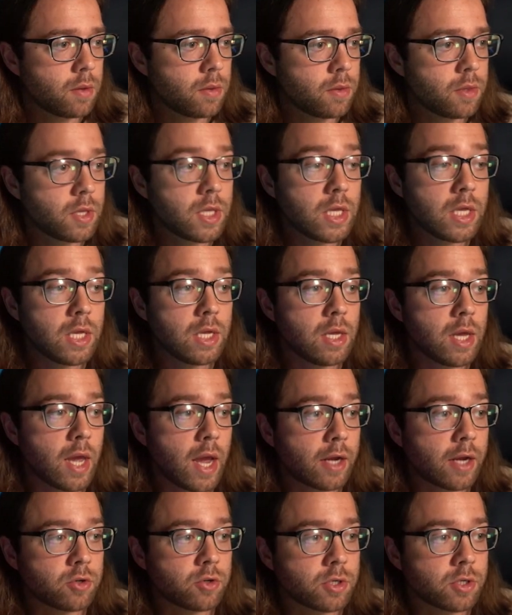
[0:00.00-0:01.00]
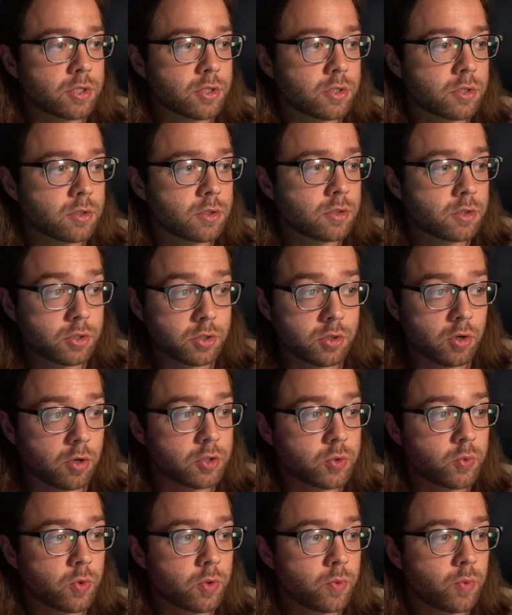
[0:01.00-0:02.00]
The address
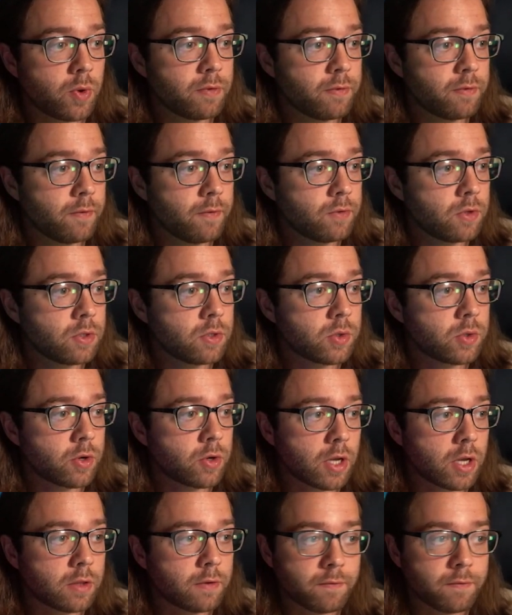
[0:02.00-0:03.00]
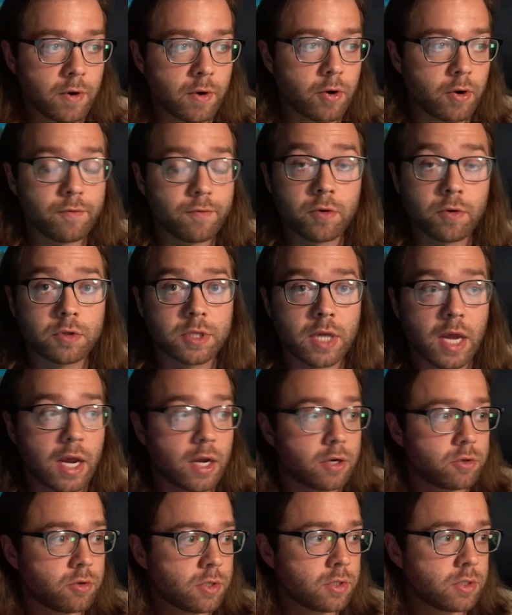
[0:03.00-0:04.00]
starts with 150, so I got the very first
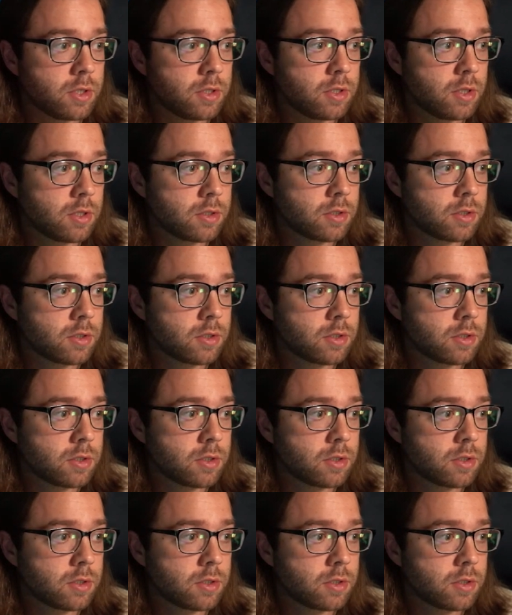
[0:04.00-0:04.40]
address in this